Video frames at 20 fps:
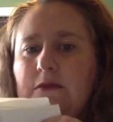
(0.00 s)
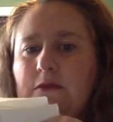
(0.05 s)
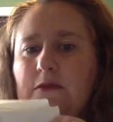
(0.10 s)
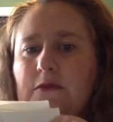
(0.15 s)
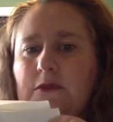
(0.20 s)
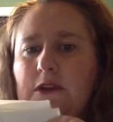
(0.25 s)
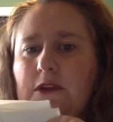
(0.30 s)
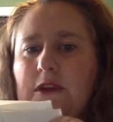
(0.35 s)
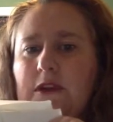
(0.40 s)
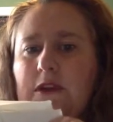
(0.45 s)

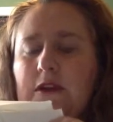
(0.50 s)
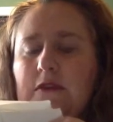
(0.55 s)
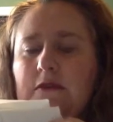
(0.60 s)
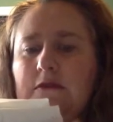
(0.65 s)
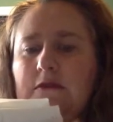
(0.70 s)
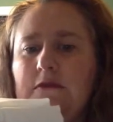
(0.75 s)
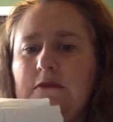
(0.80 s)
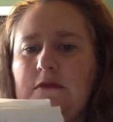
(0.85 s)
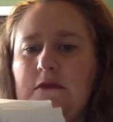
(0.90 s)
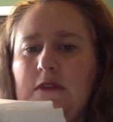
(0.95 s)
really
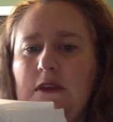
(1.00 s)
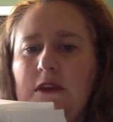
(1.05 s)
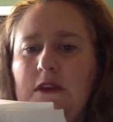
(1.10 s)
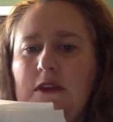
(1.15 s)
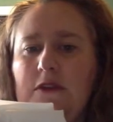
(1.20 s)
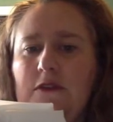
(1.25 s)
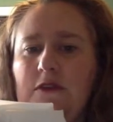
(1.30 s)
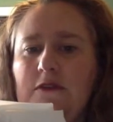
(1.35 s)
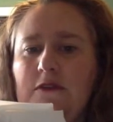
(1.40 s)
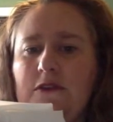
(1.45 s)

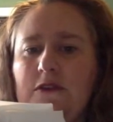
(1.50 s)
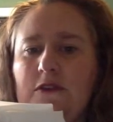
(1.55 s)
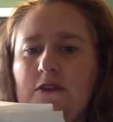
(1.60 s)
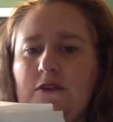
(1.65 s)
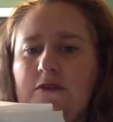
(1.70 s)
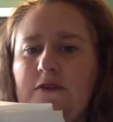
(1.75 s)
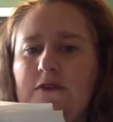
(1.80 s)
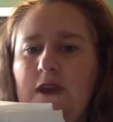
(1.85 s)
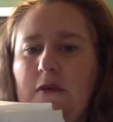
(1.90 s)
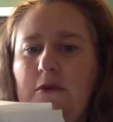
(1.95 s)

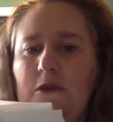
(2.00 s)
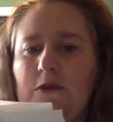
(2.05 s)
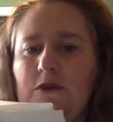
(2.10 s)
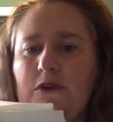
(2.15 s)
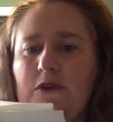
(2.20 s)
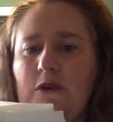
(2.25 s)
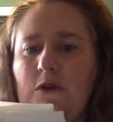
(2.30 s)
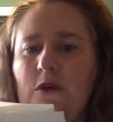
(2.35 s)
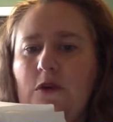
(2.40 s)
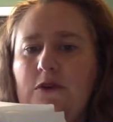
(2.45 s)
difficult fabric with
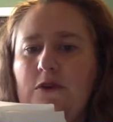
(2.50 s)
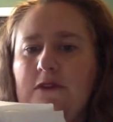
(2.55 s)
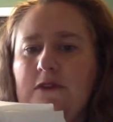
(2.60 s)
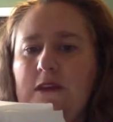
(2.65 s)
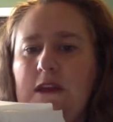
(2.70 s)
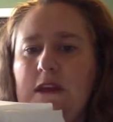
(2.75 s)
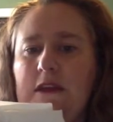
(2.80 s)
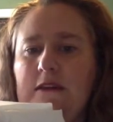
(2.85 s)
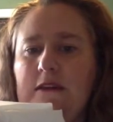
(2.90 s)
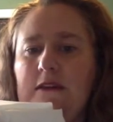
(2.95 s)
no holes
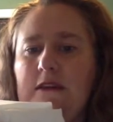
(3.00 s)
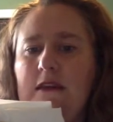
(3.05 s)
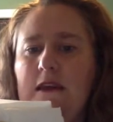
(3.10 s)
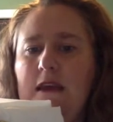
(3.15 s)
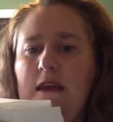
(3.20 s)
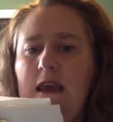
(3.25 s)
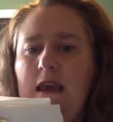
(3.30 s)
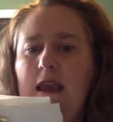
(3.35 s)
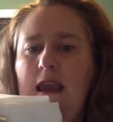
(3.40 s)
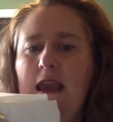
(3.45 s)
in it,
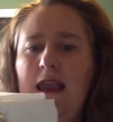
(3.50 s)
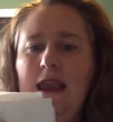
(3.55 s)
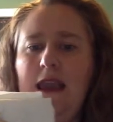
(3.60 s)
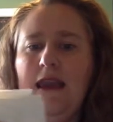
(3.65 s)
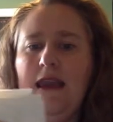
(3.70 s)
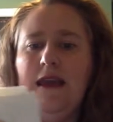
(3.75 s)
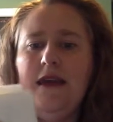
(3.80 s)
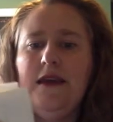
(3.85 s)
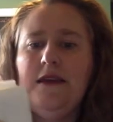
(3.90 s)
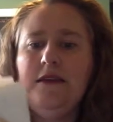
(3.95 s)

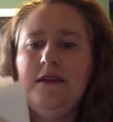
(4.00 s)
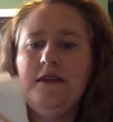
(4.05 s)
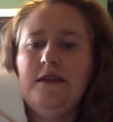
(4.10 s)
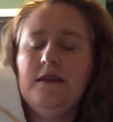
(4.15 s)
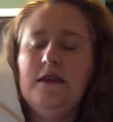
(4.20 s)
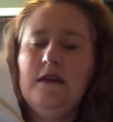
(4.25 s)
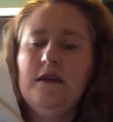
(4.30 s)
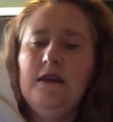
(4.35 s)
and